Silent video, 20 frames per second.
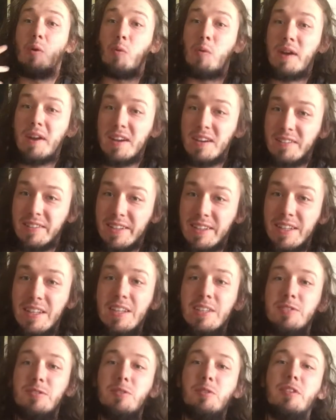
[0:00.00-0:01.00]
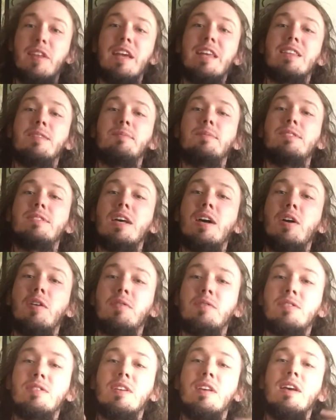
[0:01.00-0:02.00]
aware of it, so they
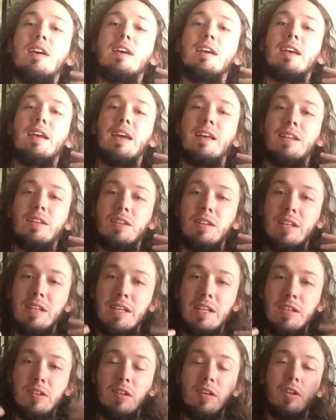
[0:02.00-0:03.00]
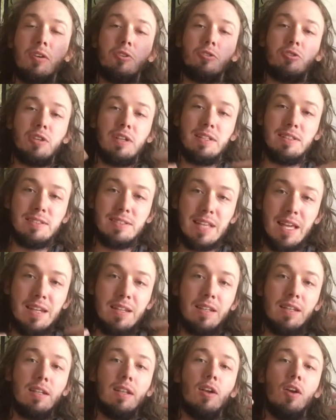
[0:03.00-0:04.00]
themselves can heal it or
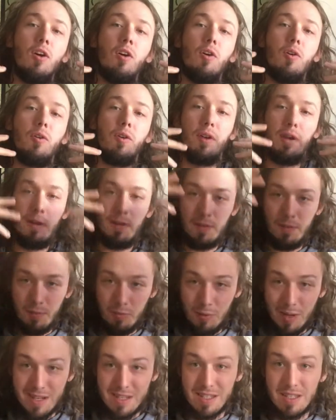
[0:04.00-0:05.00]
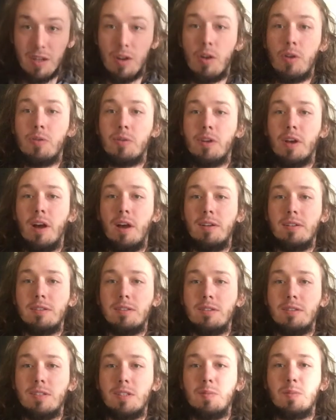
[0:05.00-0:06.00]
transcend it or raise their own
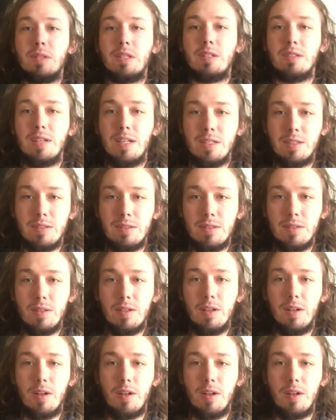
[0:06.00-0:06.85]
consciousness, because that's